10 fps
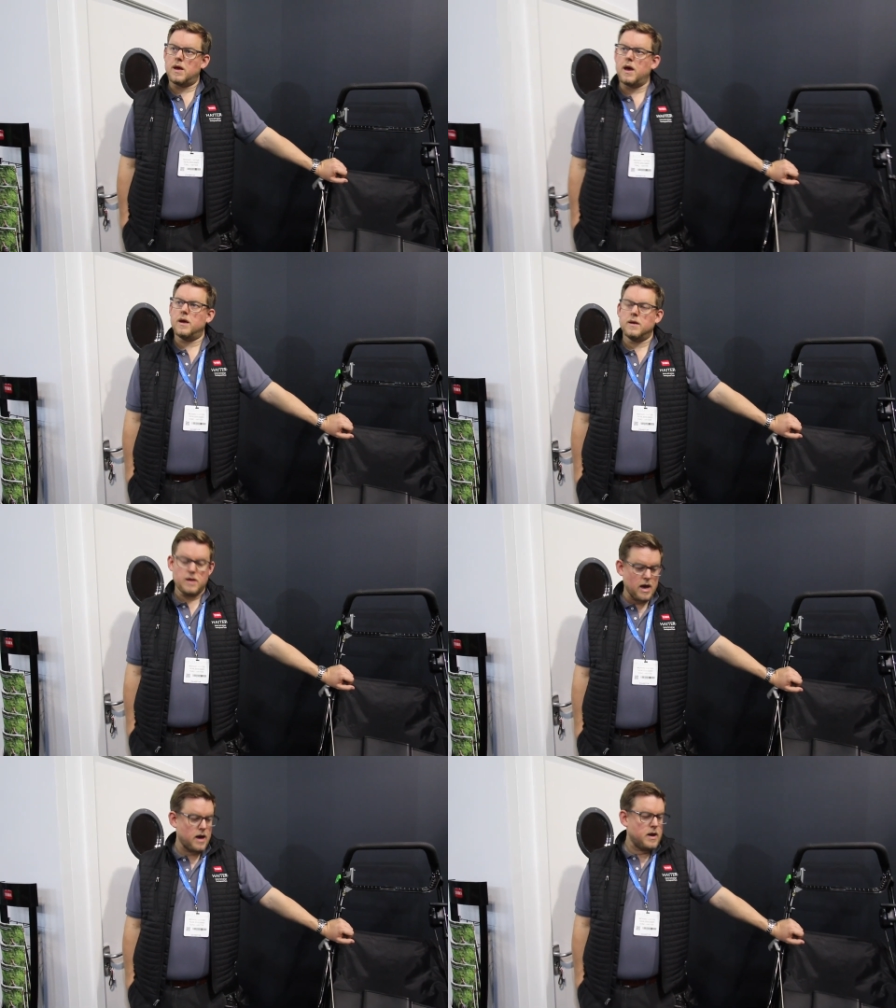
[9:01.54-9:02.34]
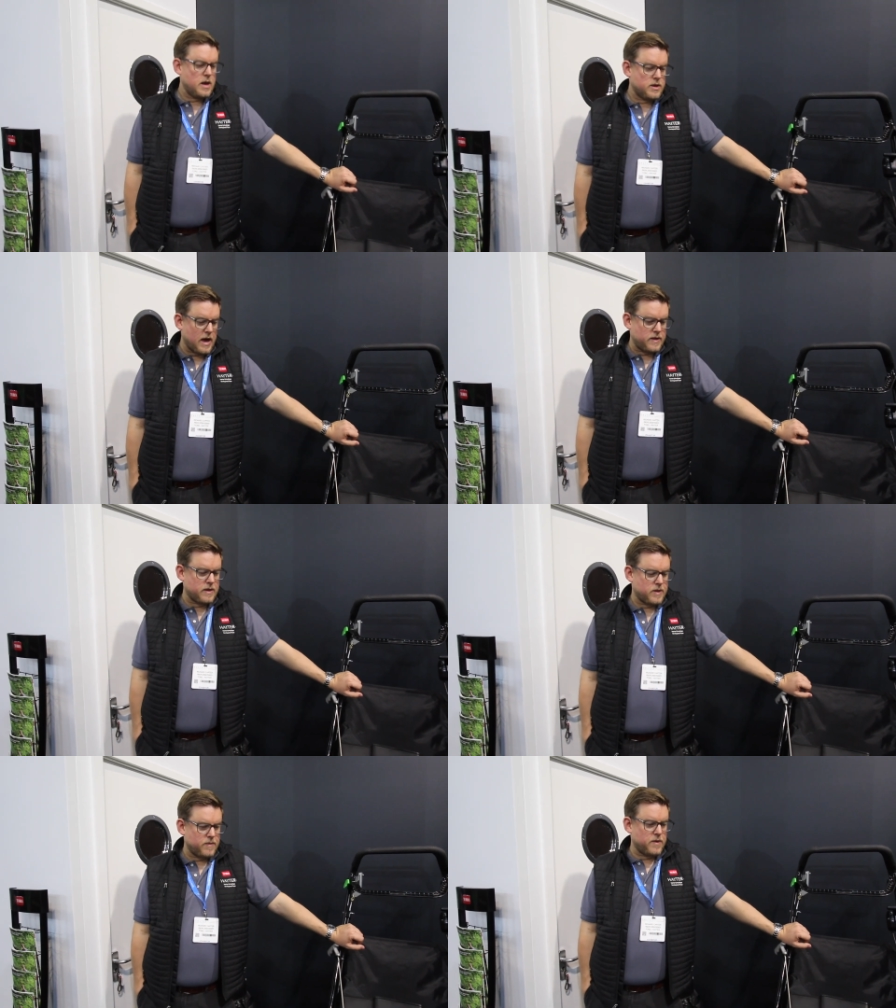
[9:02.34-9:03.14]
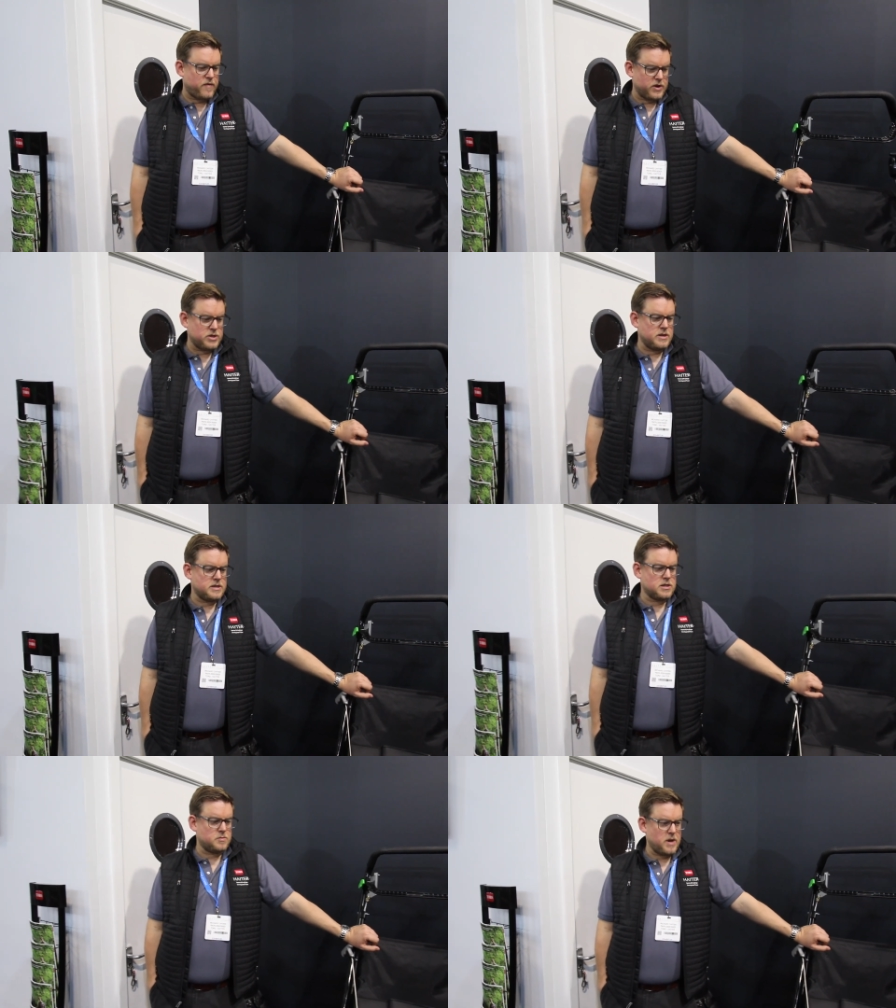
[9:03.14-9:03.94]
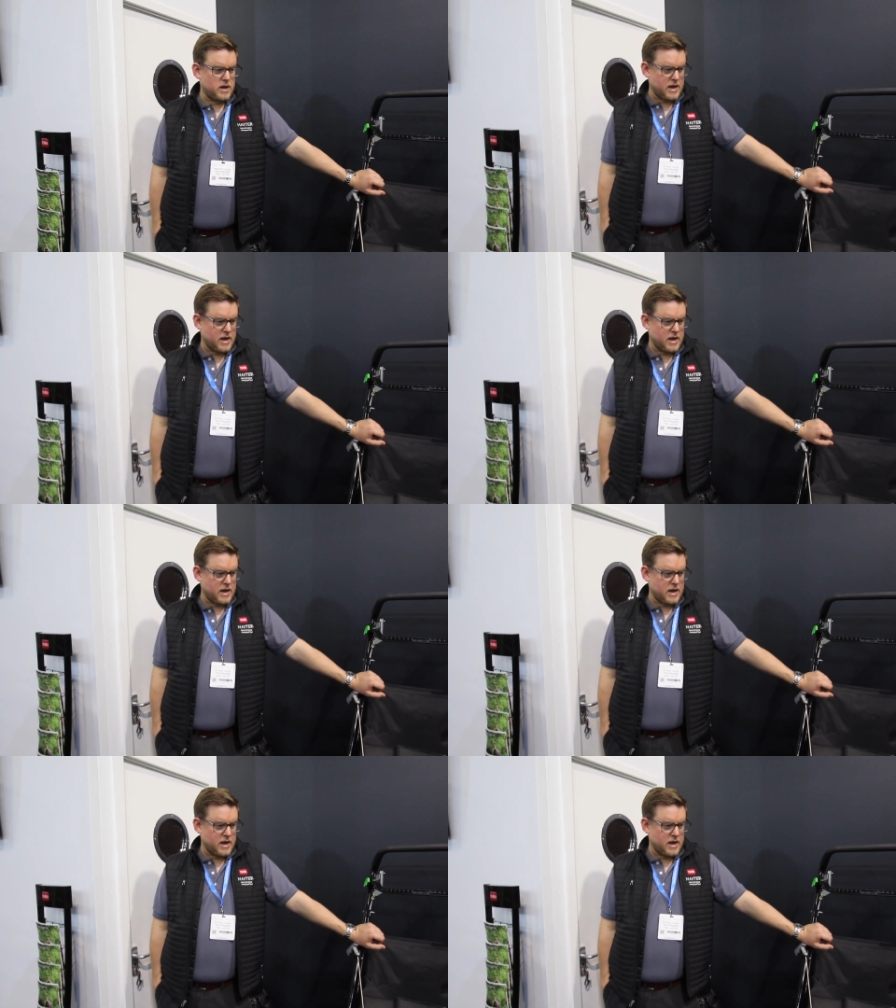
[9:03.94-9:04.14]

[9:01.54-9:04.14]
The friction disc has been